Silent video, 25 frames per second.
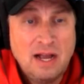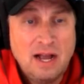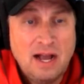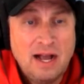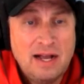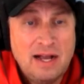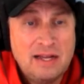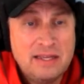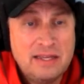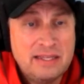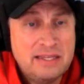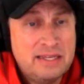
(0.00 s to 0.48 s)

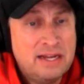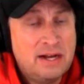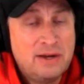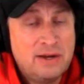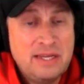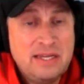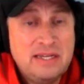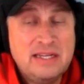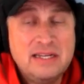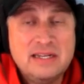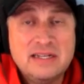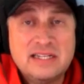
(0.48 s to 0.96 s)
Now,
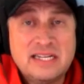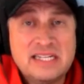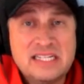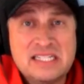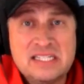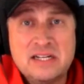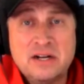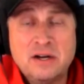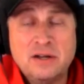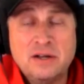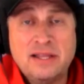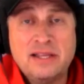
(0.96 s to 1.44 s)
he didn't
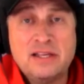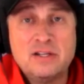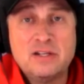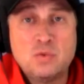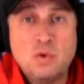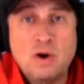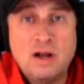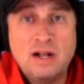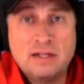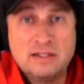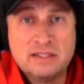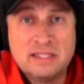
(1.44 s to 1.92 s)
test nearly as
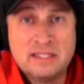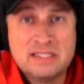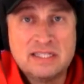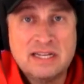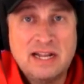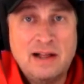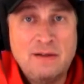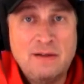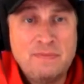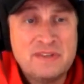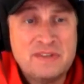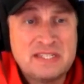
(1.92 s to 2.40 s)
well. Doesn't
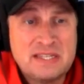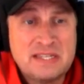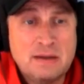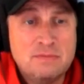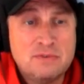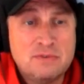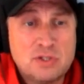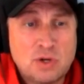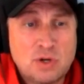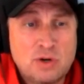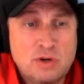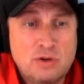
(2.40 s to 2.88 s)
have the
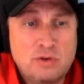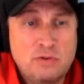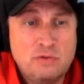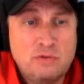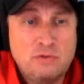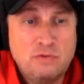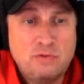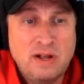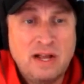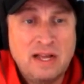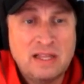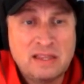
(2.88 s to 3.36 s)
same sort
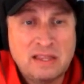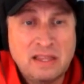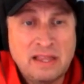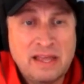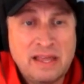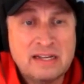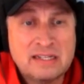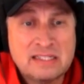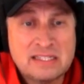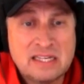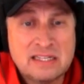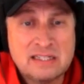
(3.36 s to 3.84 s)
of
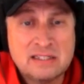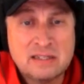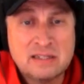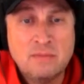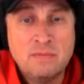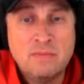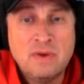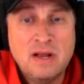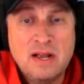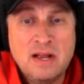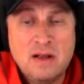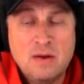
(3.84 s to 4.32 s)

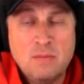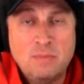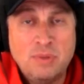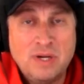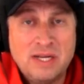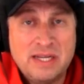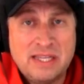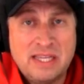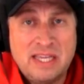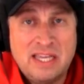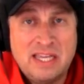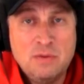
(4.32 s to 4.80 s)
athleticism,
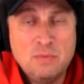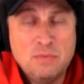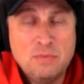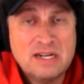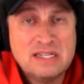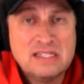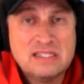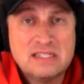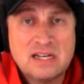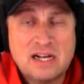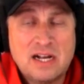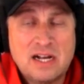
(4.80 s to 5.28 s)
but he
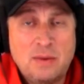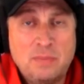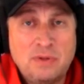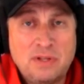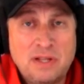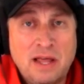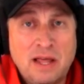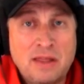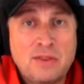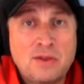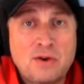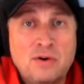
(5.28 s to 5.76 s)
brings a
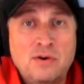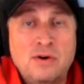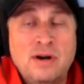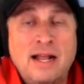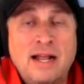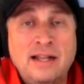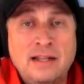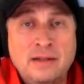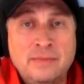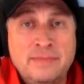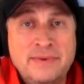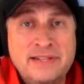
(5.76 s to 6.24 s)
couple other
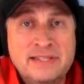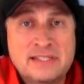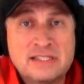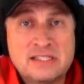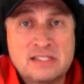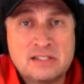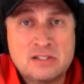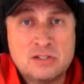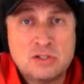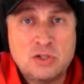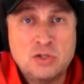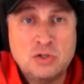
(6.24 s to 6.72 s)

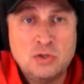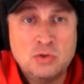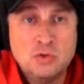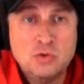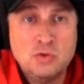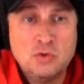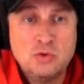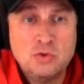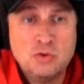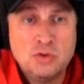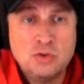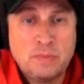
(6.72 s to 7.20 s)
elements
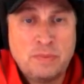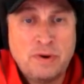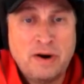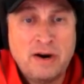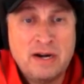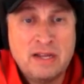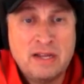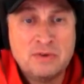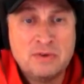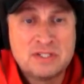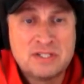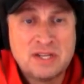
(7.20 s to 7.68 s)
to the
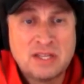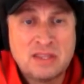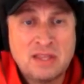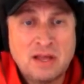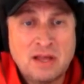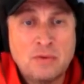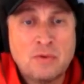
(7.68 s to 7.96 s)
party, which I thought